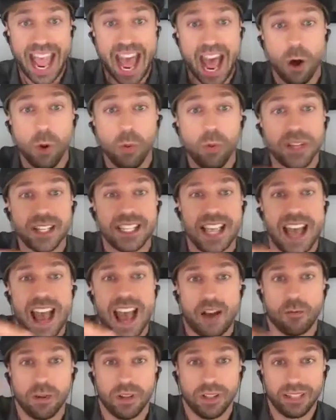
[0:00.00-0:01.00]
how is
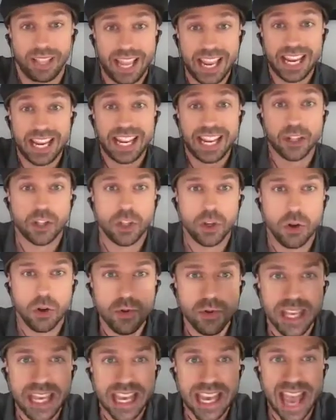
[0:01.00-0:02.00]
that relating
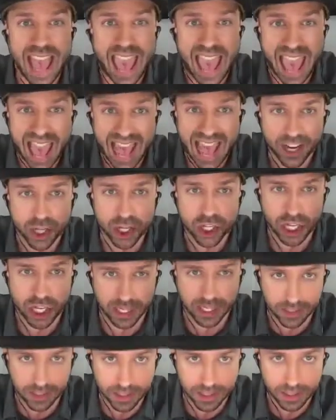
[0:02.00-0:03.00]
to the
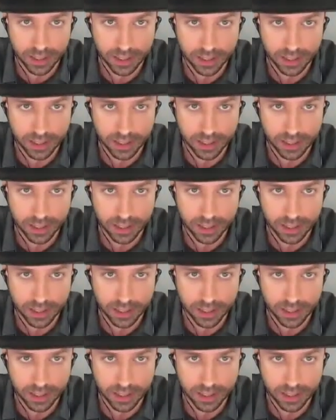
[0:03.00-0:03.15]
actions